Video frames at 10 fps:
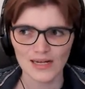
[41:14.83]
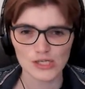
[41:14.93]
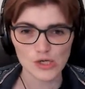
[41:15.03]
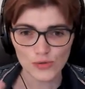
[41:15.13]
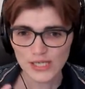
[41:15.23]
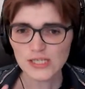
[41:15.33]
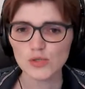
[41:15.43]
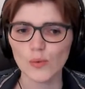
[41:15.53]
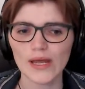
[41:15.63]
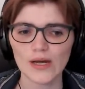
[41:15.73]
So this
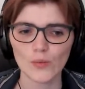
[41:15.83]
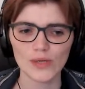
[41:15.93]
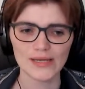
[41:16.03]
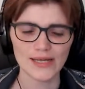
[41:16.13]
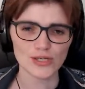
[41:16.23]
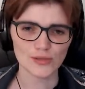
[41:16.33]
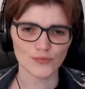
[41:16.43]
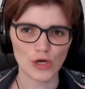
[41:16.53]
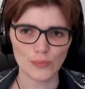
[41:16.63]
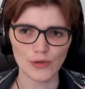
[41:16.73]
is where we get to the
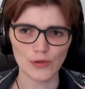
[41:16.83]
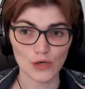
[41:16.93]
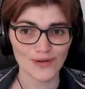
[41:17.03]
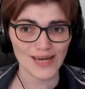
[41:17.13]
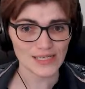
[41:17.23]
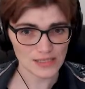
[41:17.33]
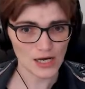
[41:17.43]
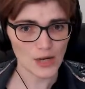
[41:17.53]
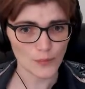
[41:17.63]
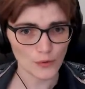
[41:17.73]
problem known as the
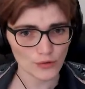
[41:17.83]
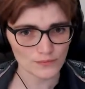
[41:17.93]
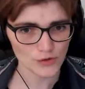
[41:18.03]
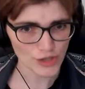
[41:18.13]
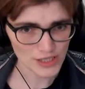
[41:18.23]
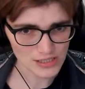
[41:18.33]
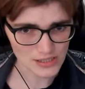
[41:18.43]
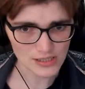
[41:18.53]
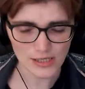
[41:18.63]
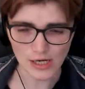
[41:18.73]
Hubble
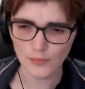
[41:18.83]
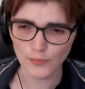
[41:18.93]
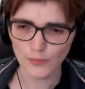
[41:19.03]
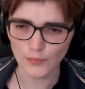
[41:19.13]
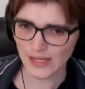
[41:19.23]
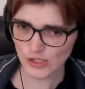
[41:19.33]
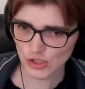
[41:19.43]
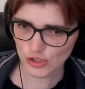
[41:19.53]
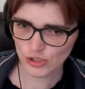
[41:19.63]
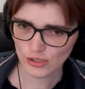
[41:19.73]
crisis, the Hubble
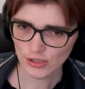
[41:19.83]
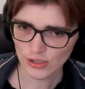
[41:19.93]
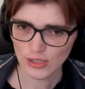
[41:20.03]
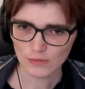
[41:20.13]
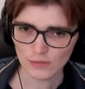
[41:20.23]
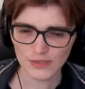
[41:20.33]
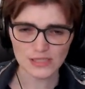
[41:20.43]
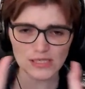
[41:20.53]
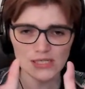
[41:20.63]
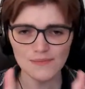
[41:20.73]
tension,
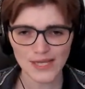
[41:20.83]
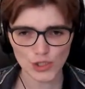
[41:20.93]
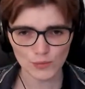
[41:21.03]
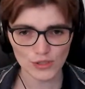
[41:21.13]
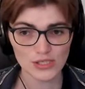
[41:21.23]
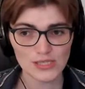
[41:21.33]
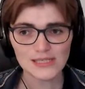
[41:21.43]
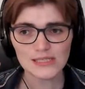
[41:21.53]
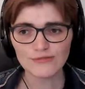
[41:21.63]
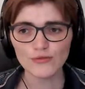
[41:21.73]
because these measurements,
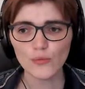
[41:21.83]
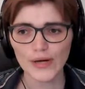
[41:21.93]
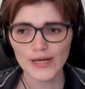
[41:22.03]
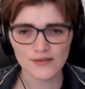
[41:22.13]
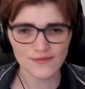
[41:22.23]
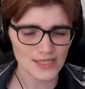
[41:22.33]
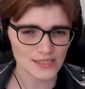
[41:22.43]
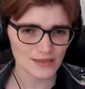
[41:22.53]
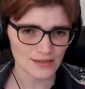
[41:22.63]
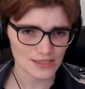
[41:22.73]
these different ways of
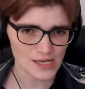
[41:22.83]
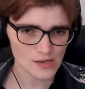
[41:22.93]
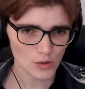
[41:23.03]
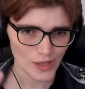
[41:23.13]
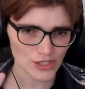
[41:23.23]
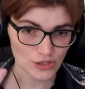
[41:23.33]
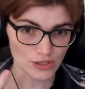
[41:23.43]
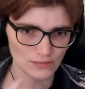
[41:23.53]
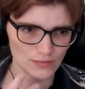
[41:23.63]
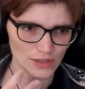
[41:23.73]
asking the same
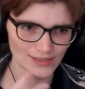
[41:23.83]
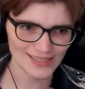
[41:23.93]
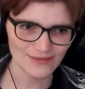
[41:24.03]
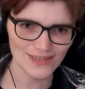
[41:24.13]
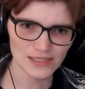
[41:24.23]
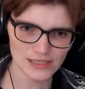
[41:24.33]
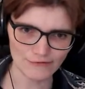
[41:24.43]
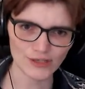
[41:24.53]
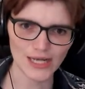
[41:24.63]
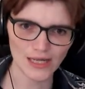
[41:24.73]
question are giving us
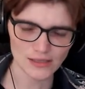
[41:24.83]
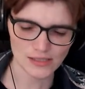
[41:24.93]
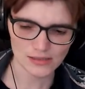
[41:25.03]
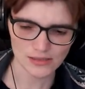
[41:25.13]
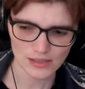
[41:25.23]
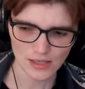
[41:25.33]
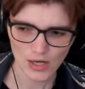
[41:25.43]
different answers.